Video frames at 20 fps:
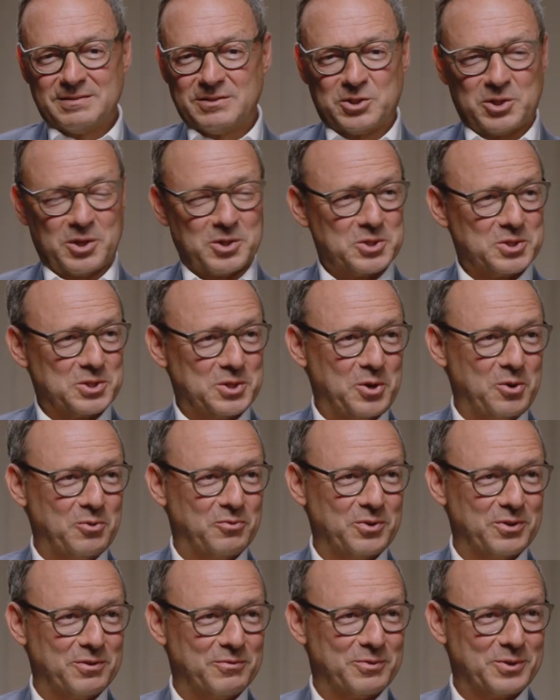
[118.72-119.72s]
saw snow
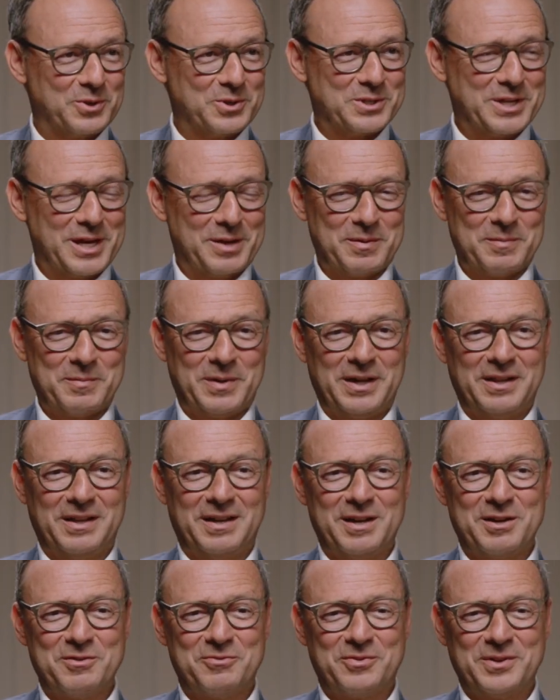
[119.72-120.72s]
for the first time in my
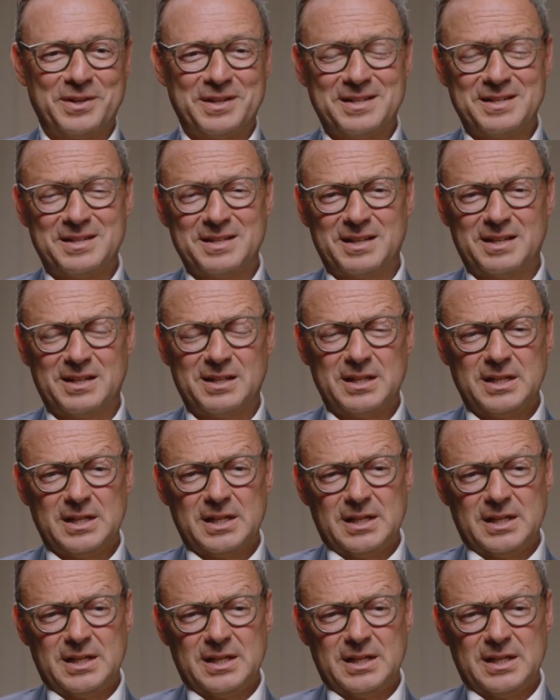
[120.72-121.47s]
life, and kind